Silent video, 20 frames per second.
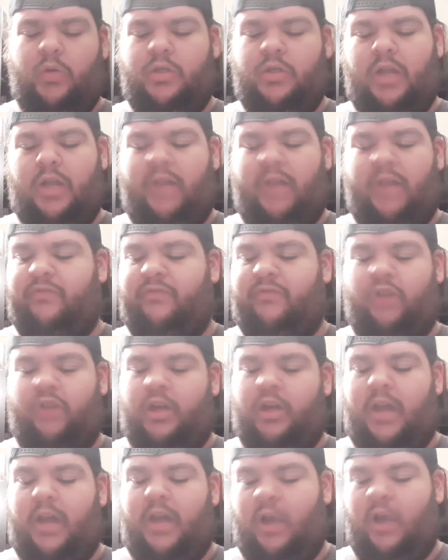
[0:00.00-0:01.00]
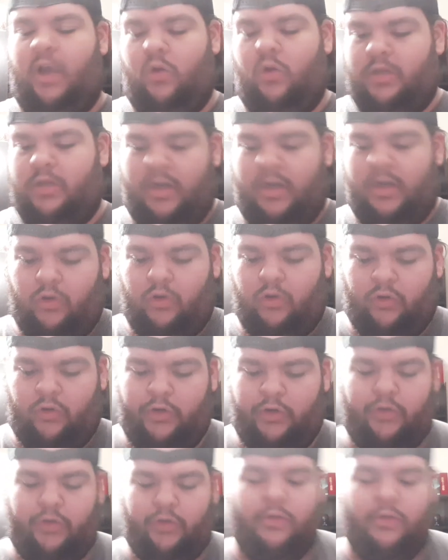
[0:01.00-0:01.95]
I forget, I looked at it earlier.